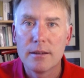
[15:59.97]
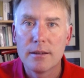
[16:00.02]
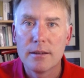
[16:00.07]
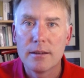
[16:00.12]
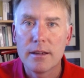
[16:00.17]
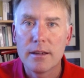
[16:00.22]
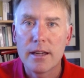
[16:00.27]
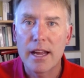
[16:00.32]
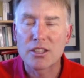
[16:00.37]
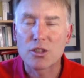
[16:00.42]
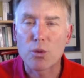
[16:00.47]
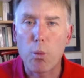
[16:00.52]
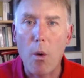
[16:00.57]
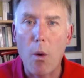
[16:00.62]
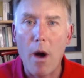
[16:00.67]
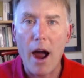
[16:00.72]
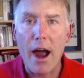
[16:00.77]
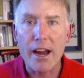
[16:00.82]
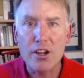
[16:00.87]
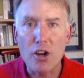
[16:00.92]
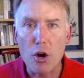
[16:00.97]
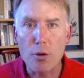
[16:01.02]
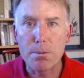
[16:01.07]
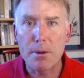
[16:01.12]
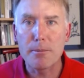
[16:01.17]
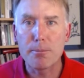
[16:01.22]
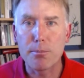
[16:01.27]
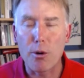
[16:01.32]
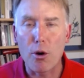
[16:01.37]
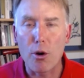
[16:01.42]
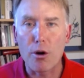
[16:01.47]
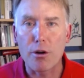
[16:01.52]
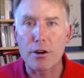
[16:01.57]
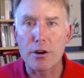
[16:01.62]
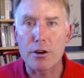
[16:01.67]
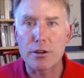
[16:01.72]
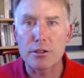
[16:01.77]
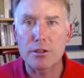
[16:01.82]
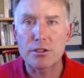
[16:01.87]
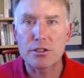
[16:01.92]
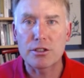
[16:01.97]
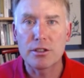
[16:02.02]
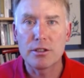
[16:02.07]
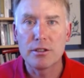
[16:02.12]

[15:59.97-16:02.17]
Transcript: It's wide open borders.